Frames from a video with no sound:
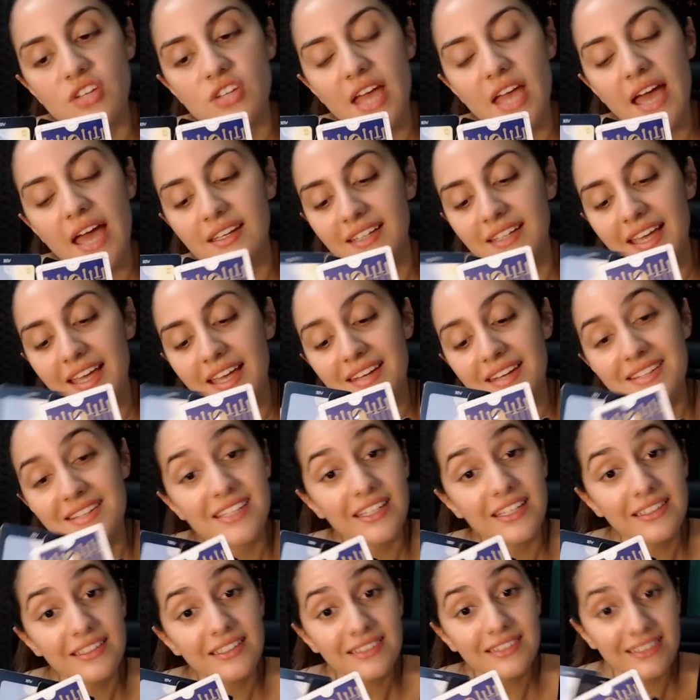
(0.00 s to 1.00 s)
And again, it's
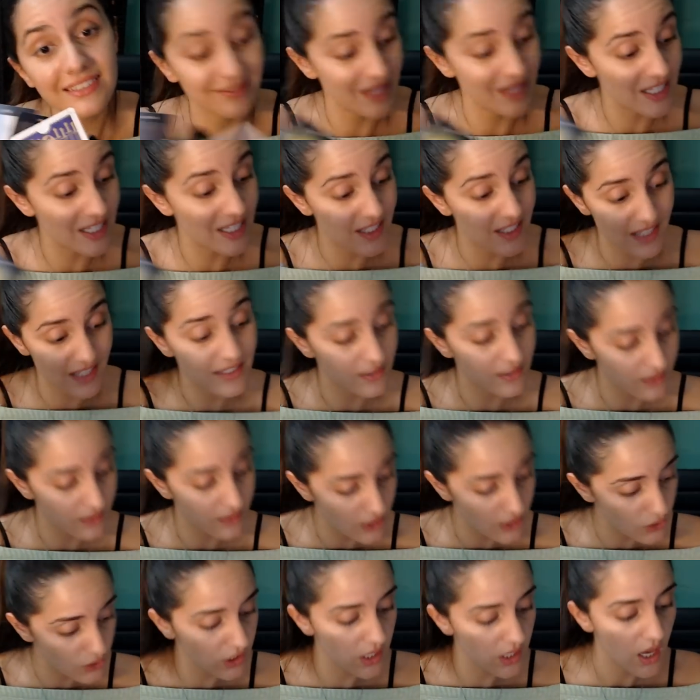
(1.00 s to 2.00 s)
healing. It's
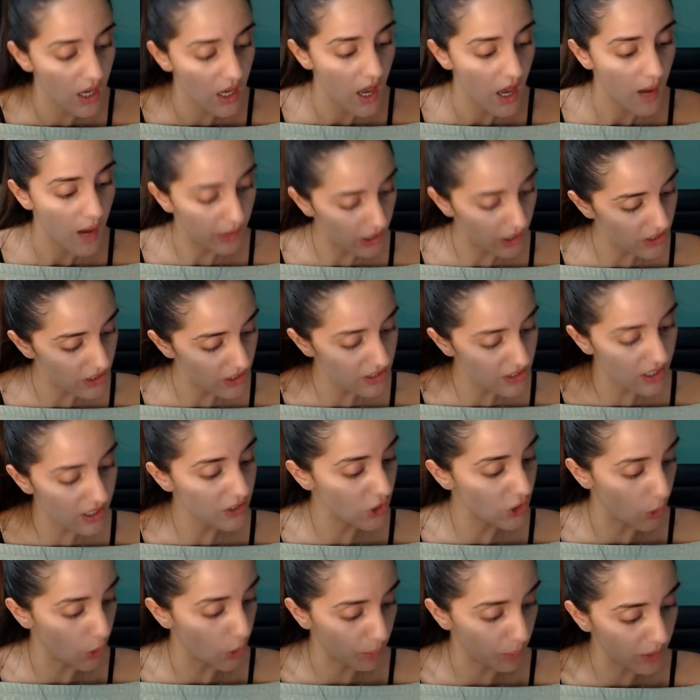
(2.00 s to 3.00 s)
literally
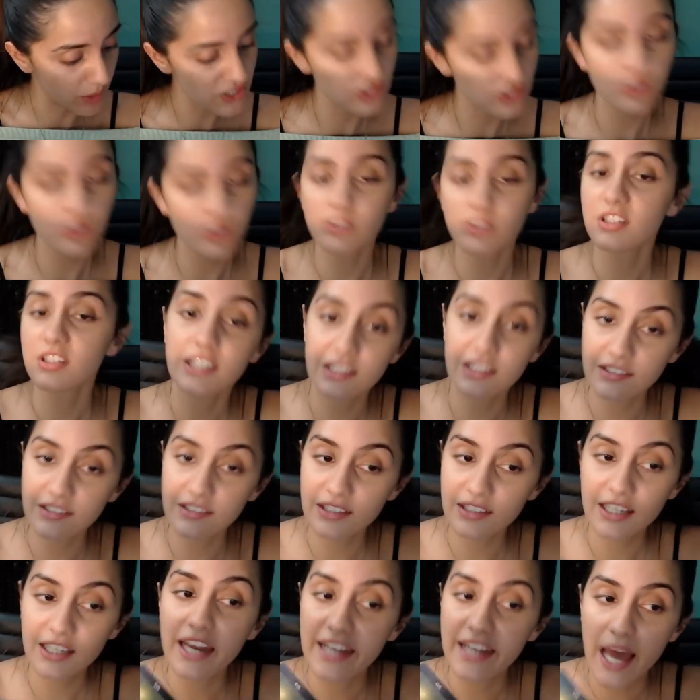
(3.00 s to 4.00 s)
personal
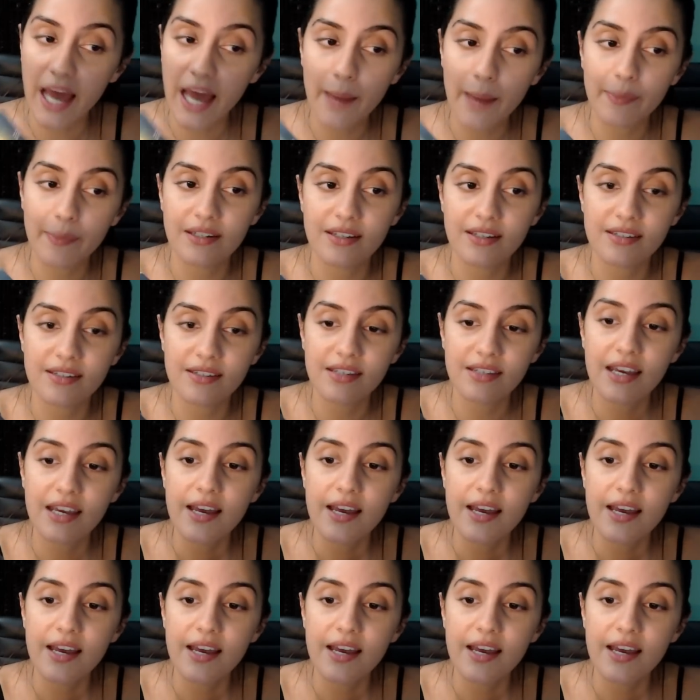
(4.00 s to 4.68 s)
healing and happiness.